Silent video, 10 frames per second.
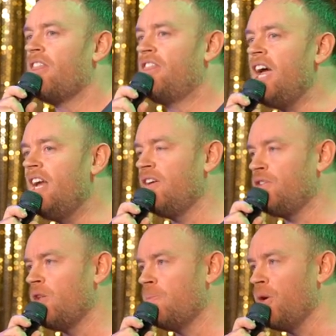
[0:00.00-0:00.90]
they live
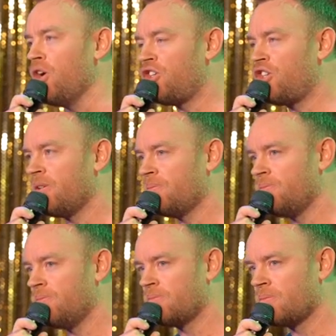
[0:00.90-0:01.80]
in the
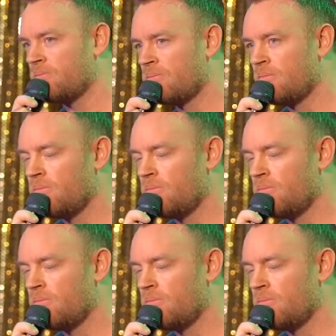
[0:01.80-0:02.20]
bush.